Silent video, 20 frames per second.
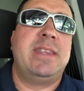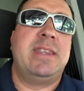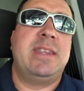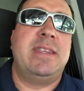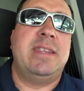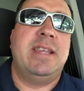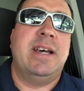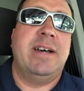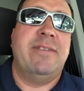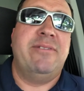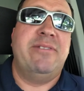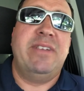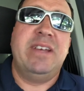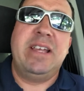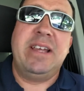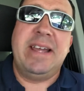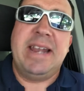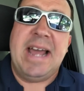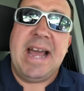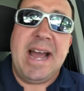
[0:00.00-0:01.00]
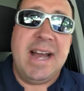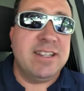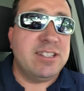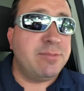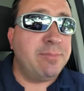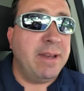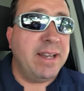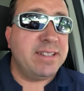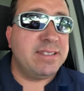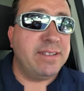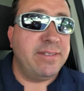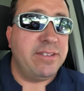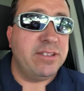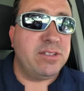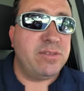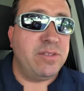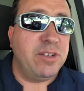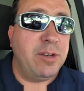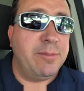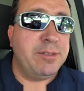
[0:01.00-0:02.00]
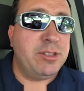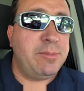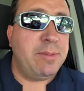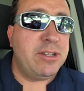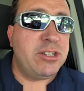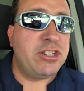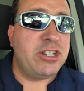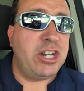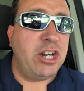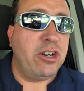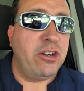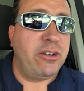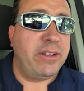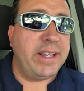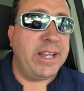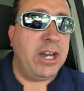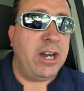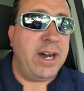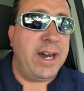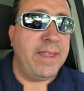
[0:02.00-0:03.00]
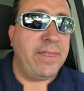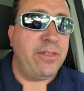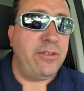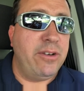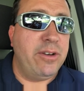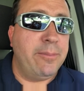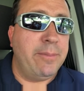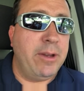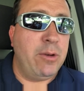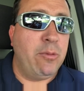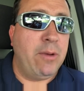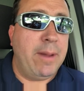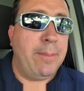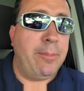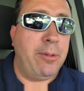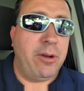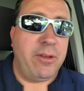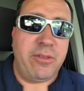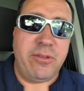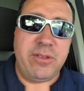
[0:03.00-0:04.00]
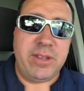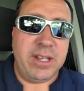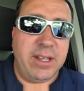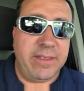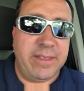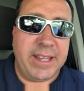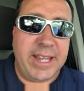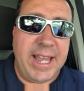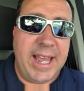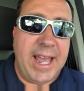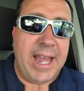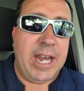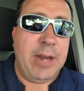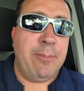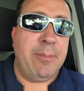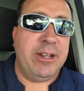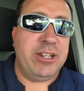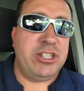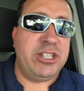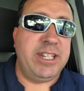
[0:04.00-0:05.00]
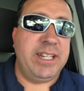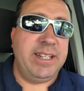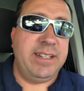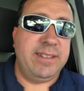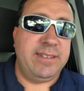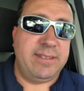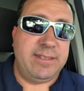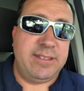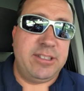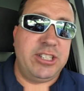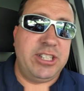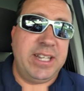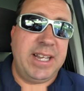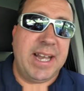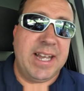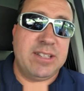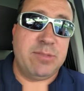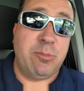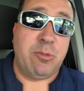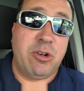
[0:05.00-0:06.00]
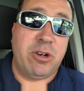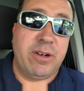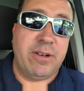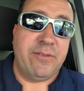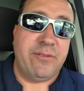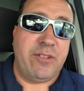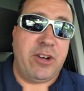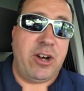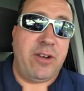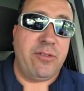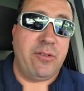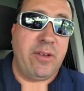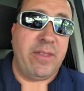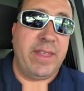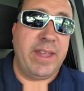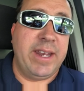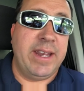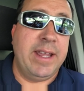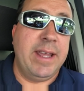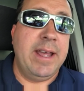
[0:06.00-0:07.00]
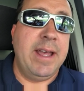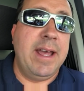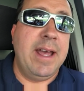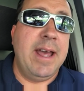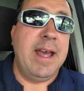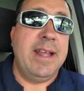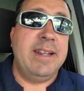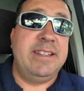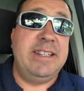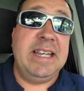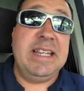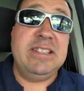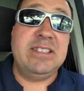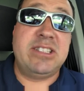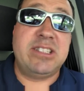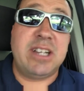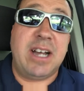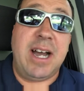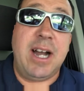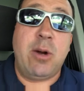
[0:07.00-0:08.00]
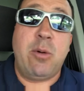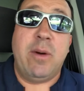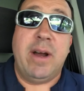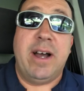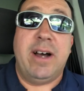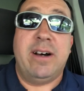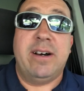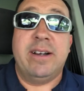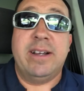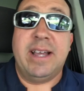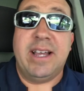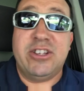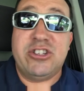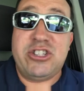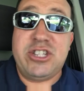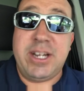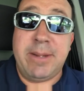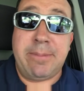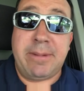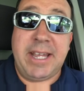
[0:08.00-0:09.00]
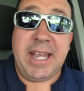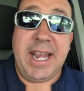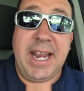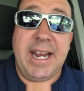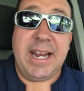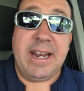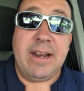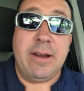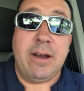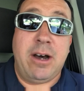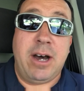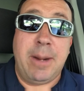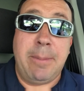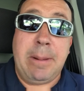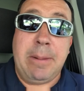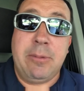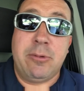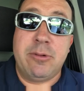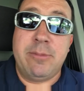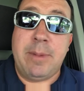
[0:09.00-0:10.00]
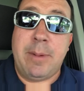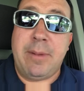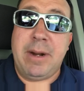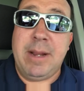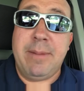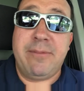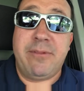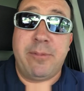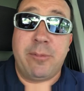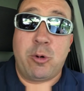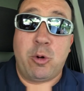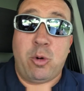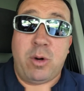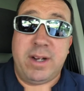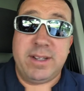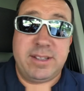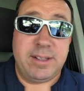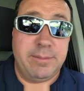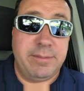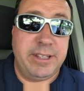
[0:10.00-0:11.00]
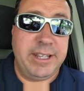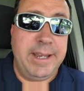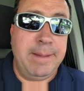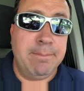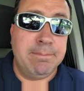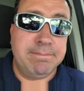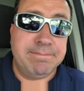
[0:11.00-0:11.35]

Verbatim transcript: the villain aspects of this film, especially early on through the midway until the end. But she she has more involved with it. Dean Stockwell as Chip Cain. A lot of people remember him from Quantum Leap.